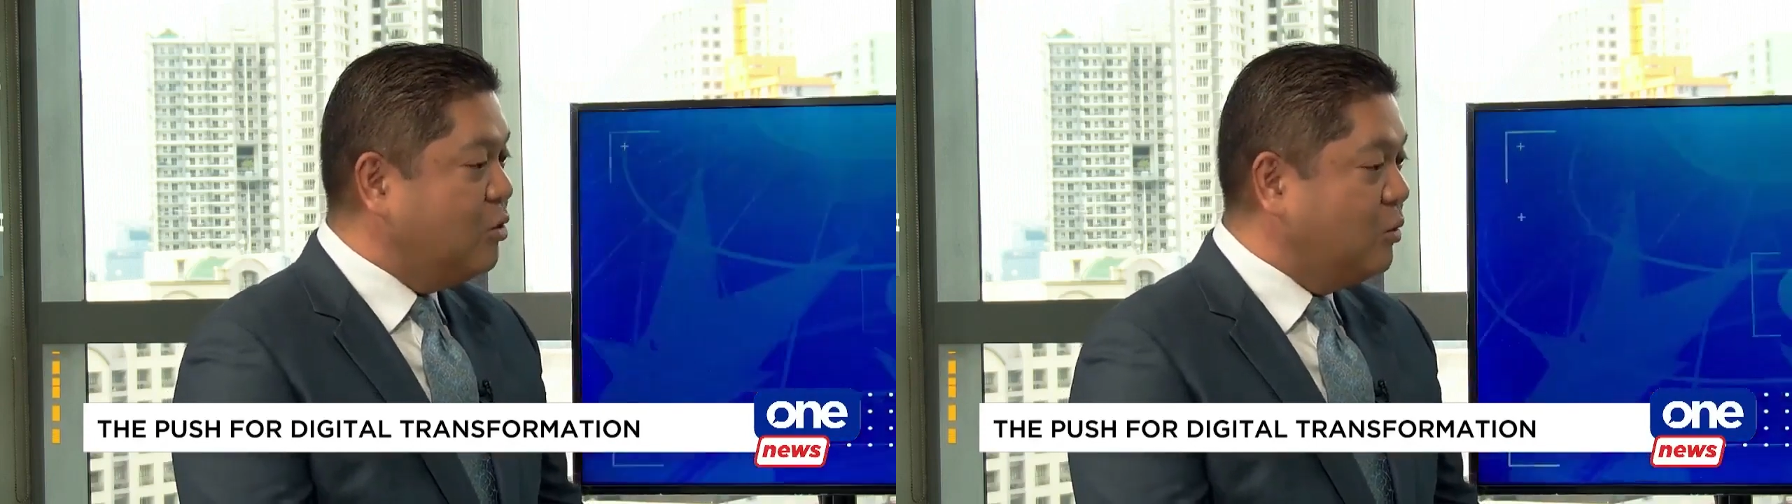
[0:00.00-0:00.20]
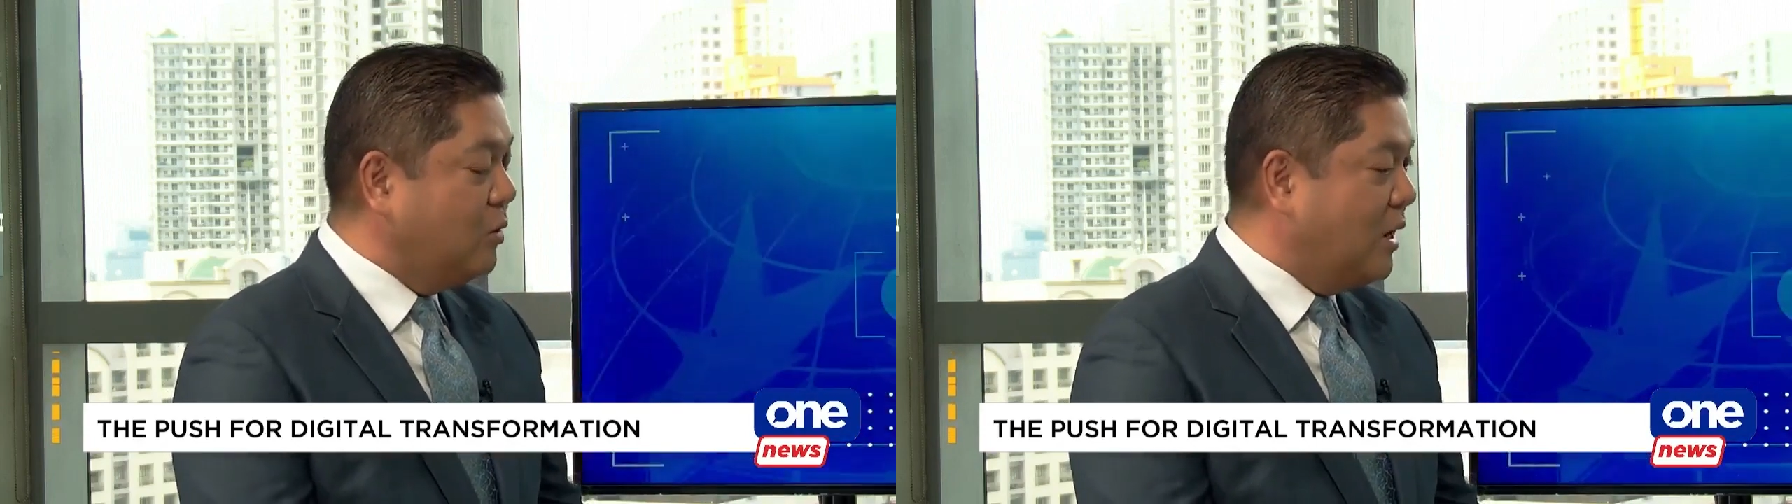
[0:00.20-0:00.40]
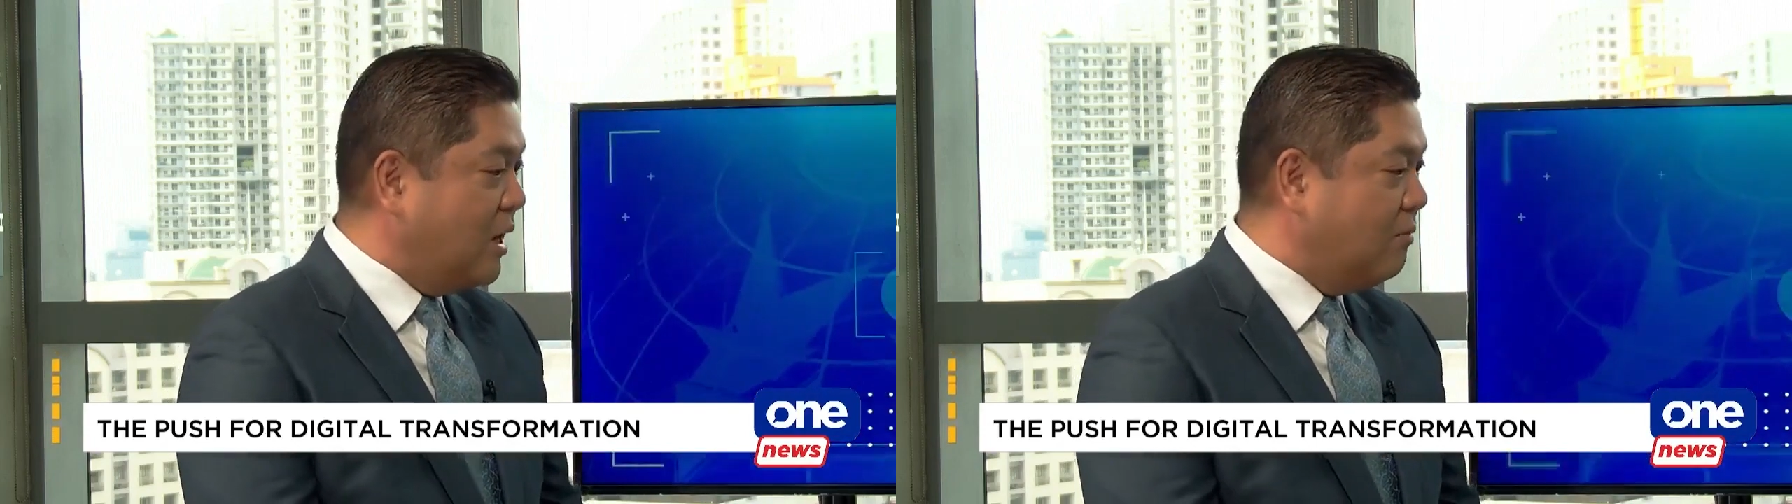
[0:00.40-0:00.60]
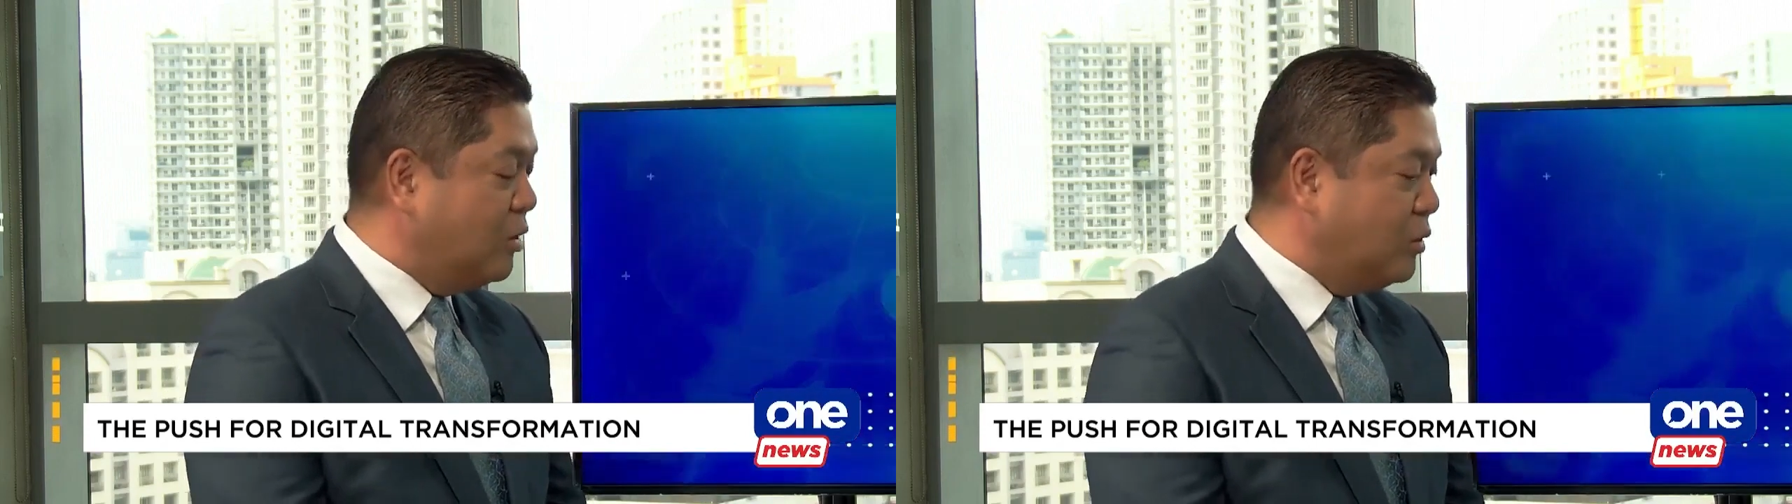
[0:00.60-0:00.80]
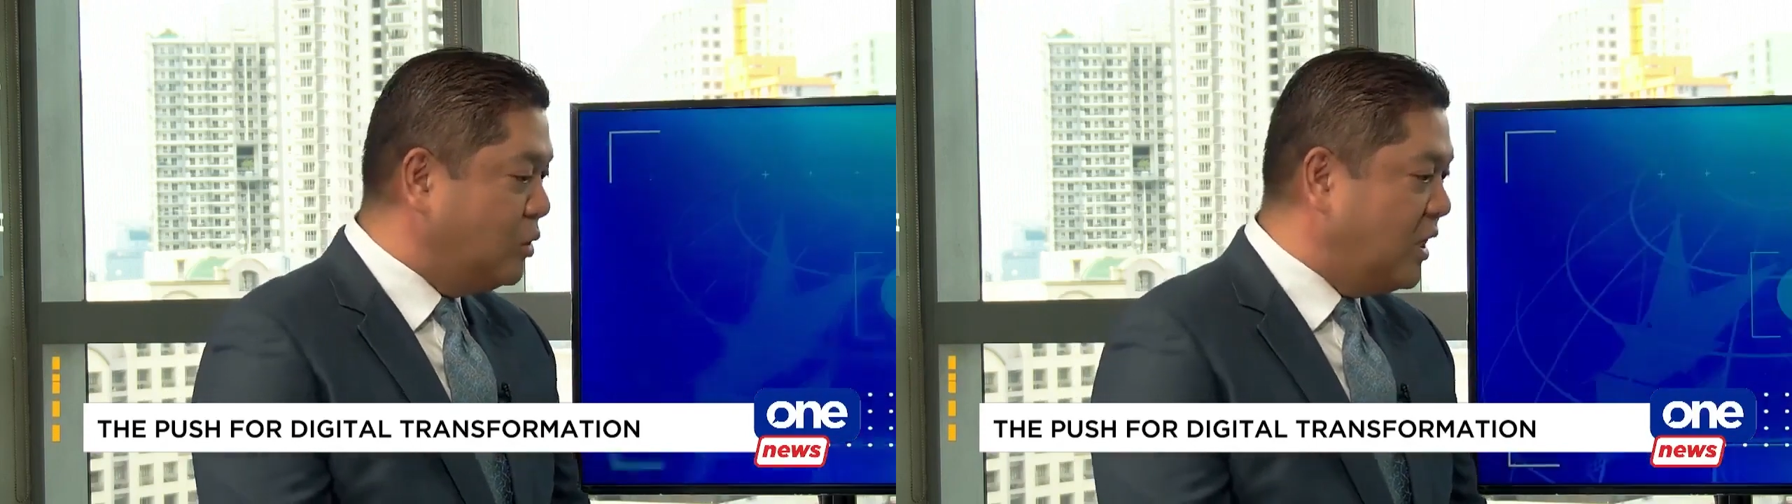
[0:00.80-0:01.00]
to, um,
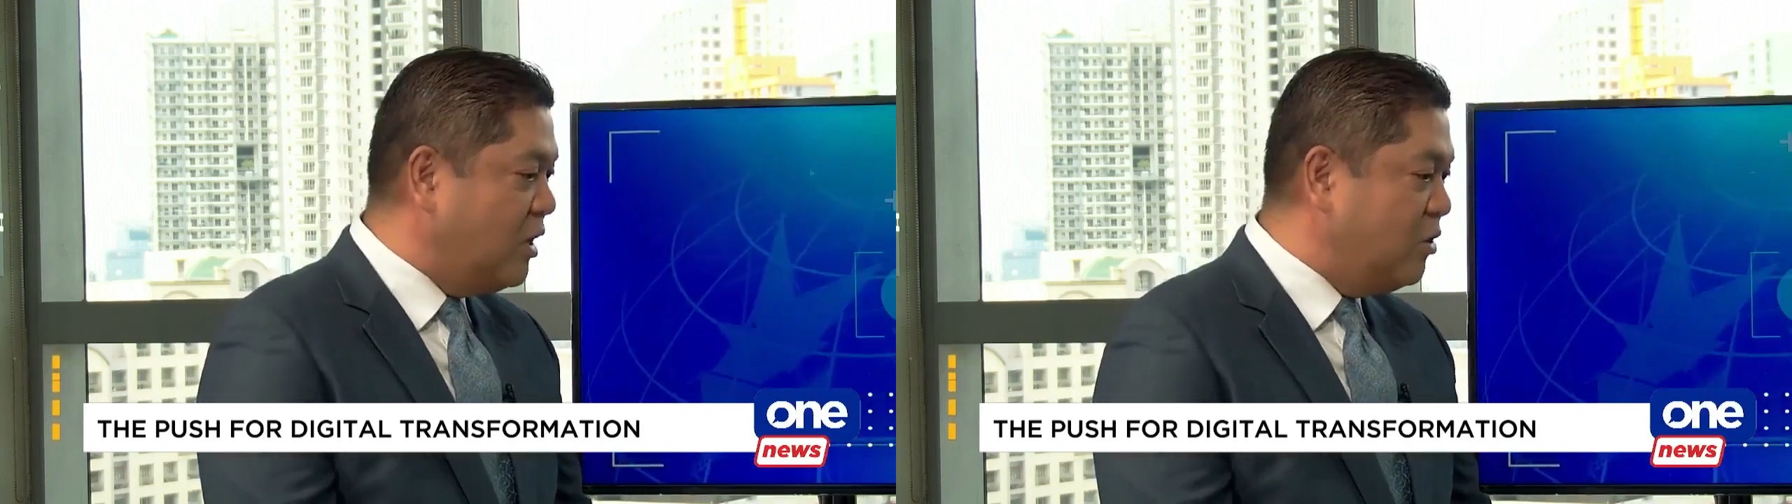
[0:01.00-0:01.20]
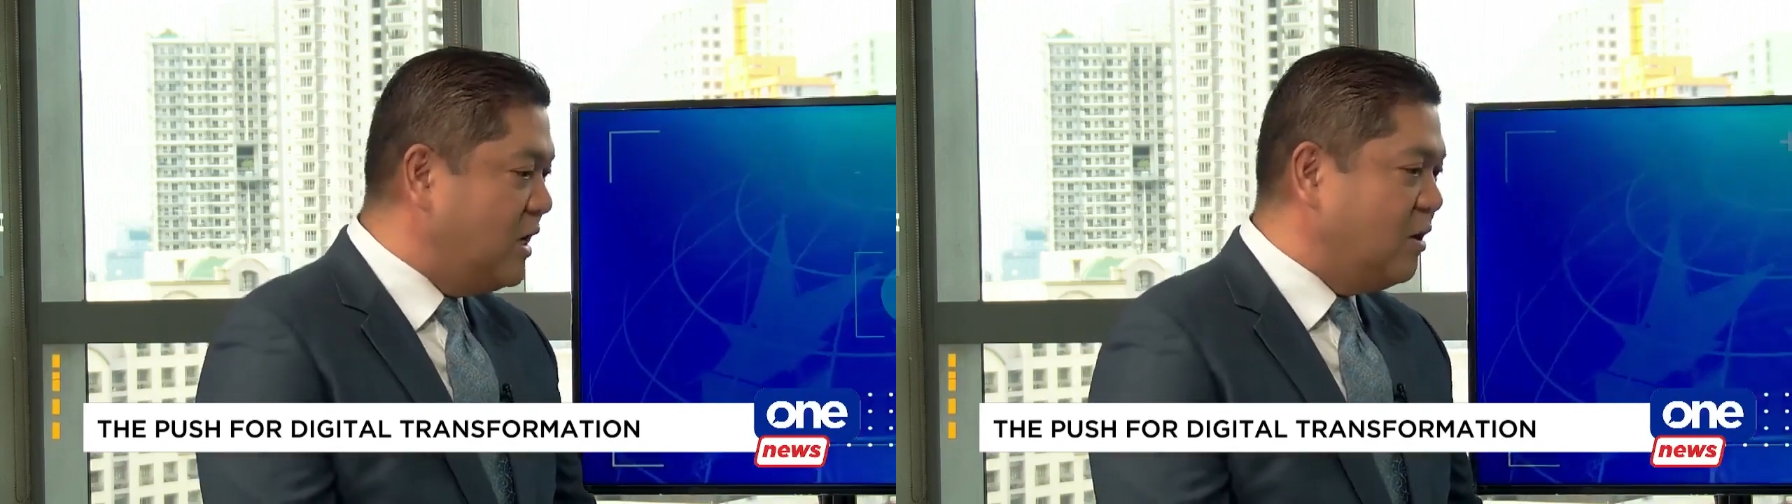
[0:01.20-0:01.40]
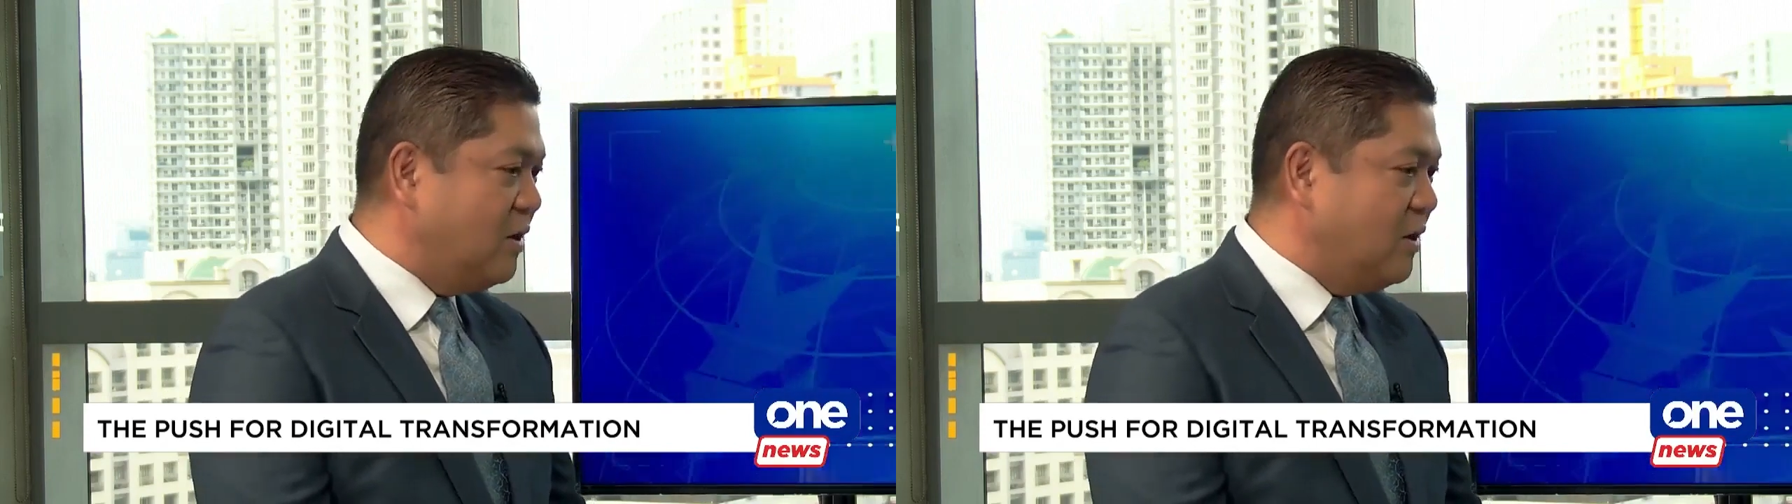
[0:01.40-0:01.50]
to, to, tell you, Diego,